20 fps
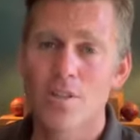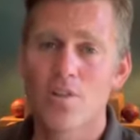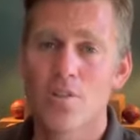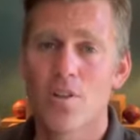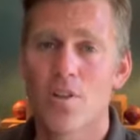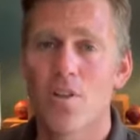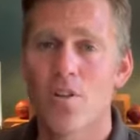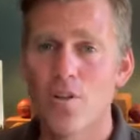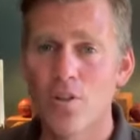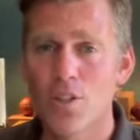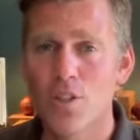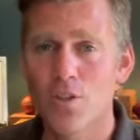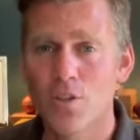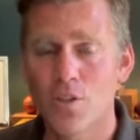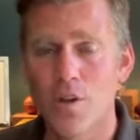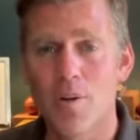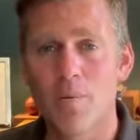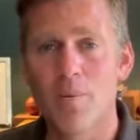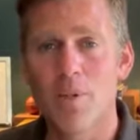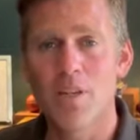So the longest
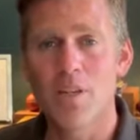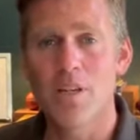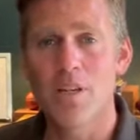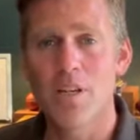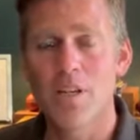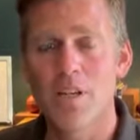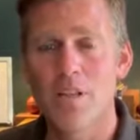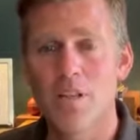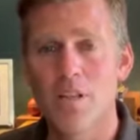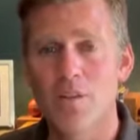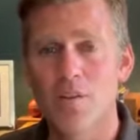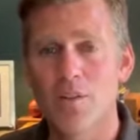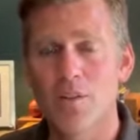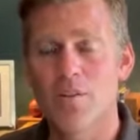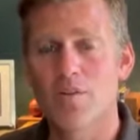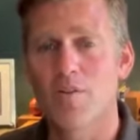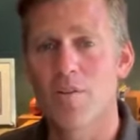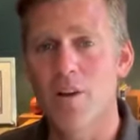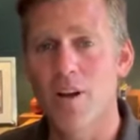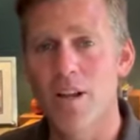trip we did, the
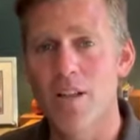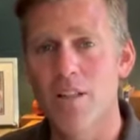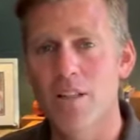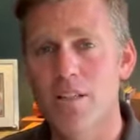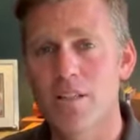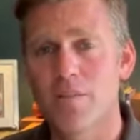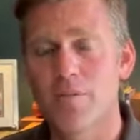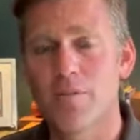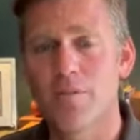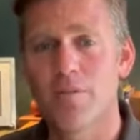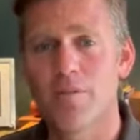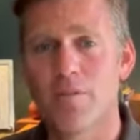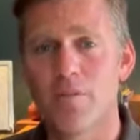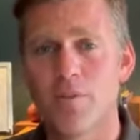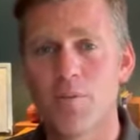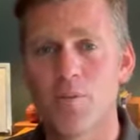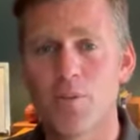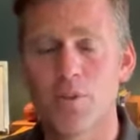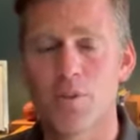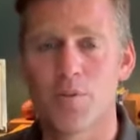longest flight
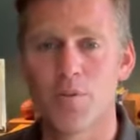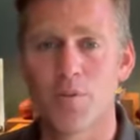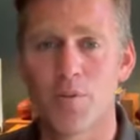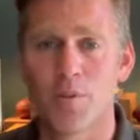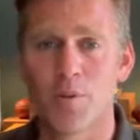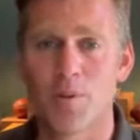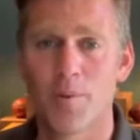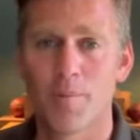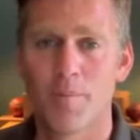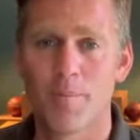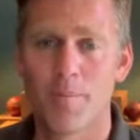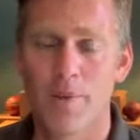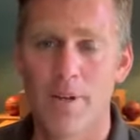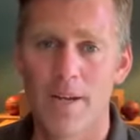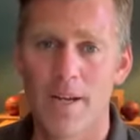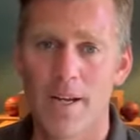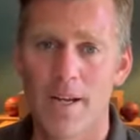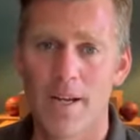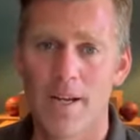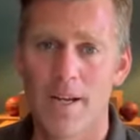was from
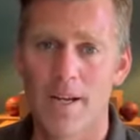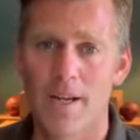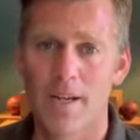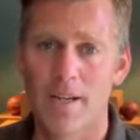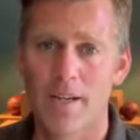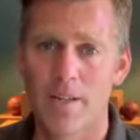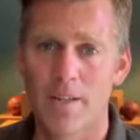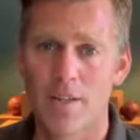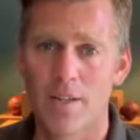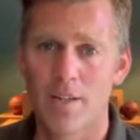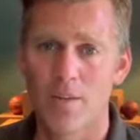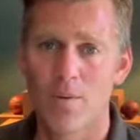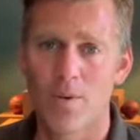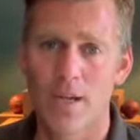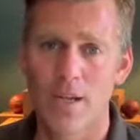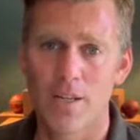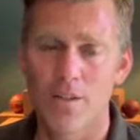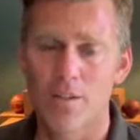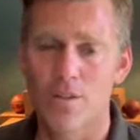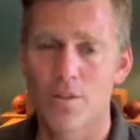uh,
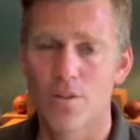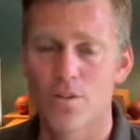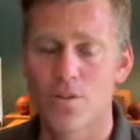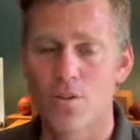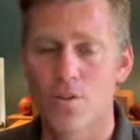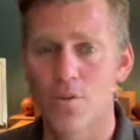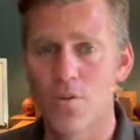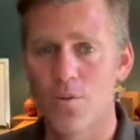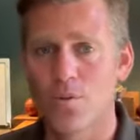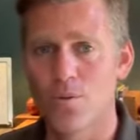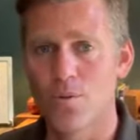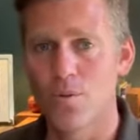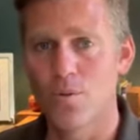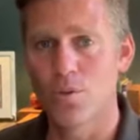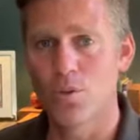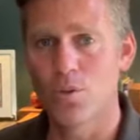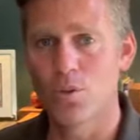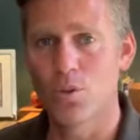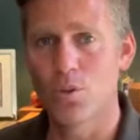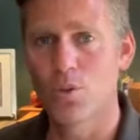Kuwait
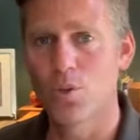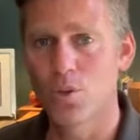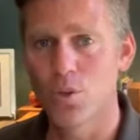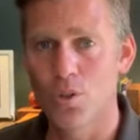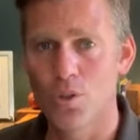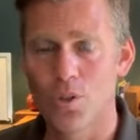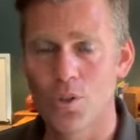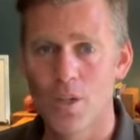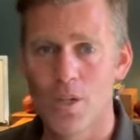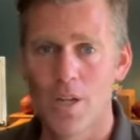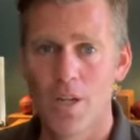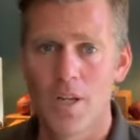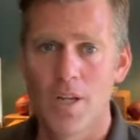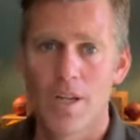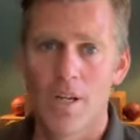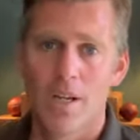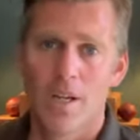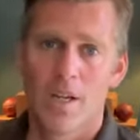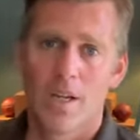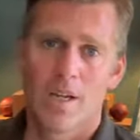to Jordan.
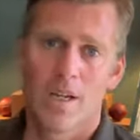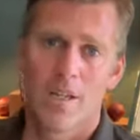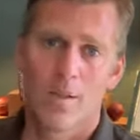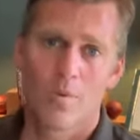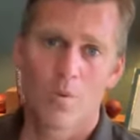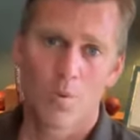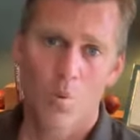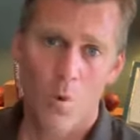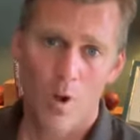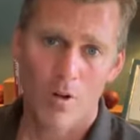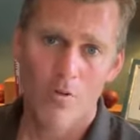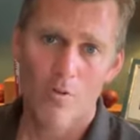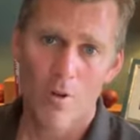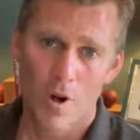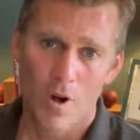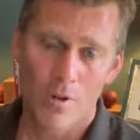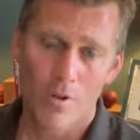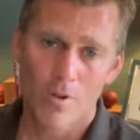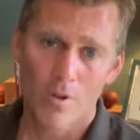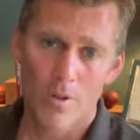There was one
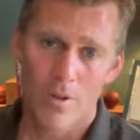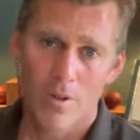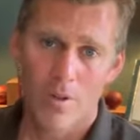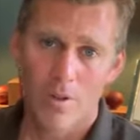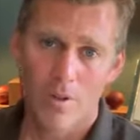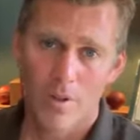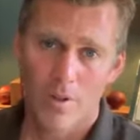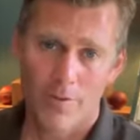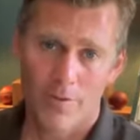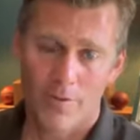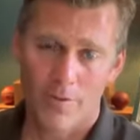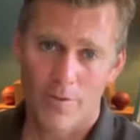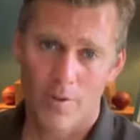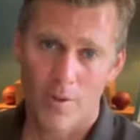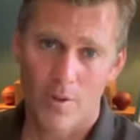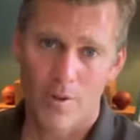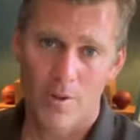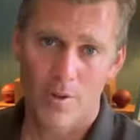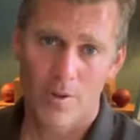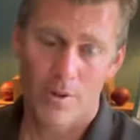road that
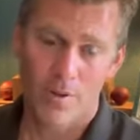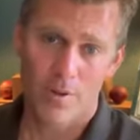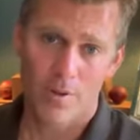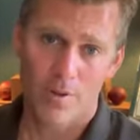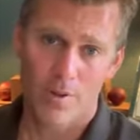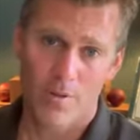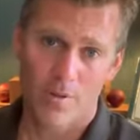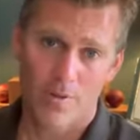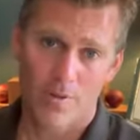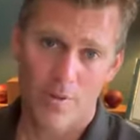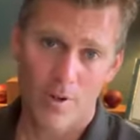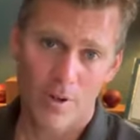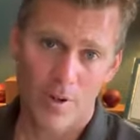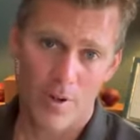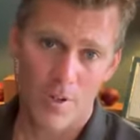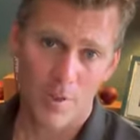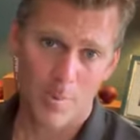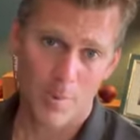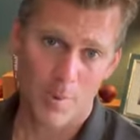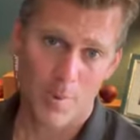flew that, that,
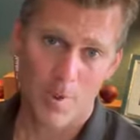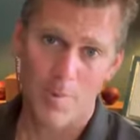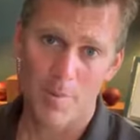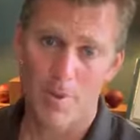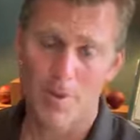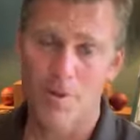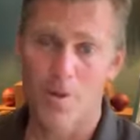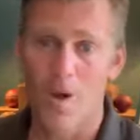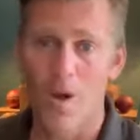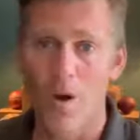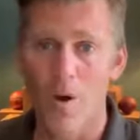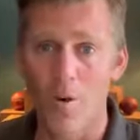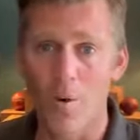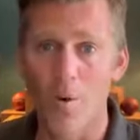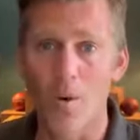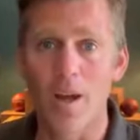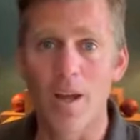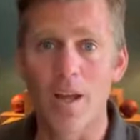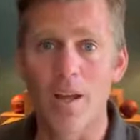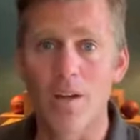followed us pretty much the
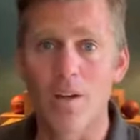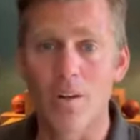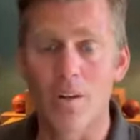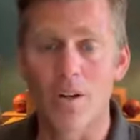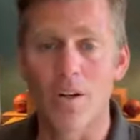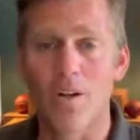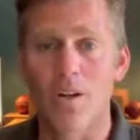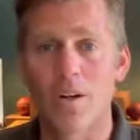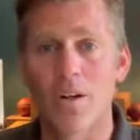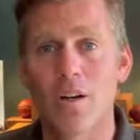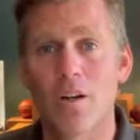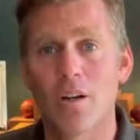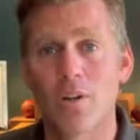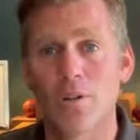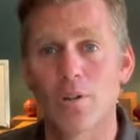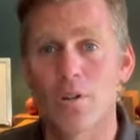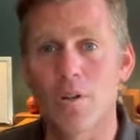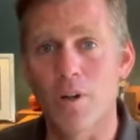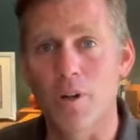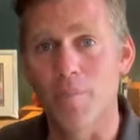whole way along our, our
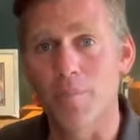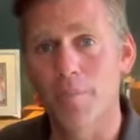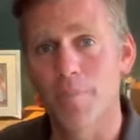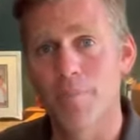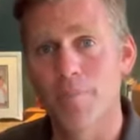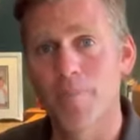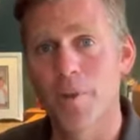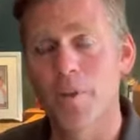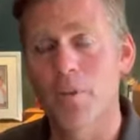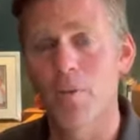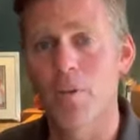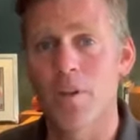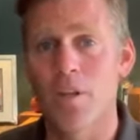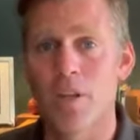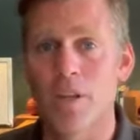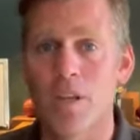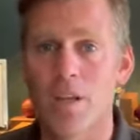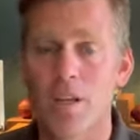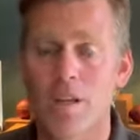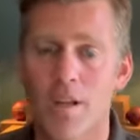trip on
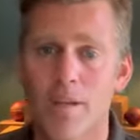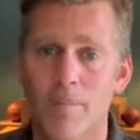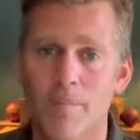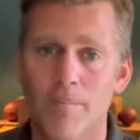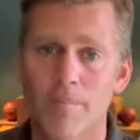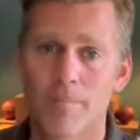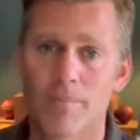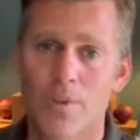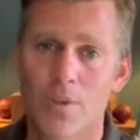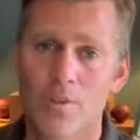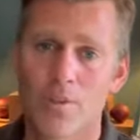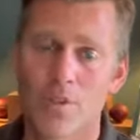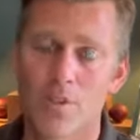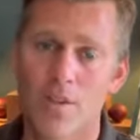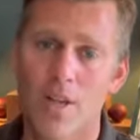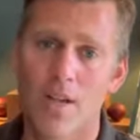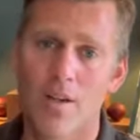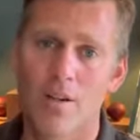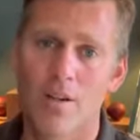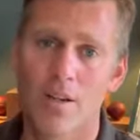the um, on the
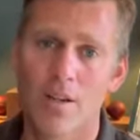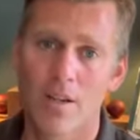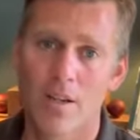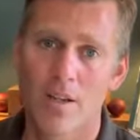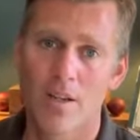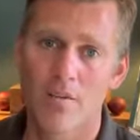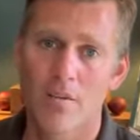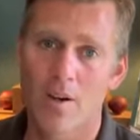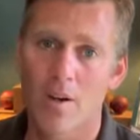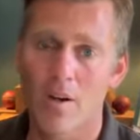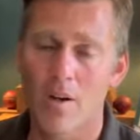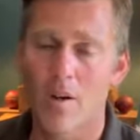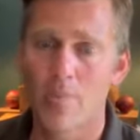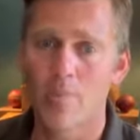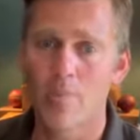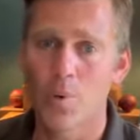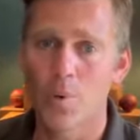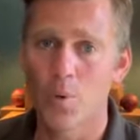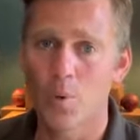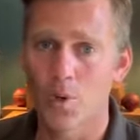Saudi
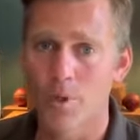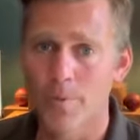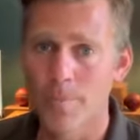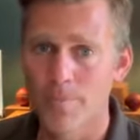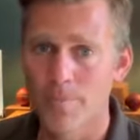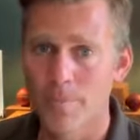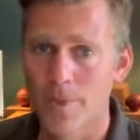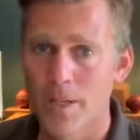Iraq border.